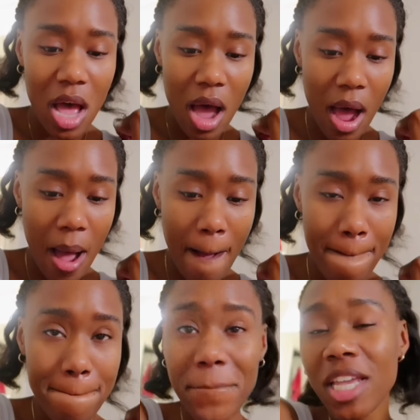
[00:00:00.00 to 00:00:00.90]

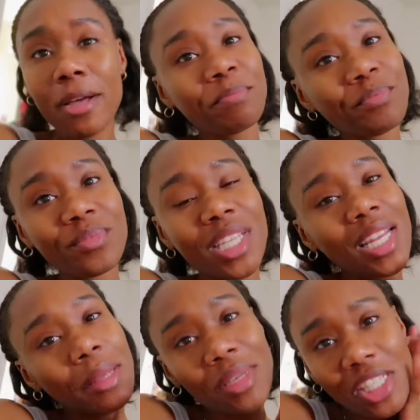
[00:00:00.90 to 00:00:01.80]
But yeah,
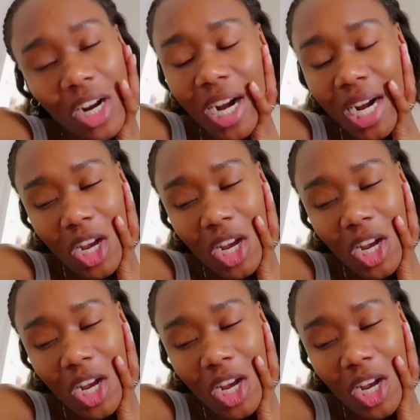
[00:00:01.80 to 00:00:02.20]
let me start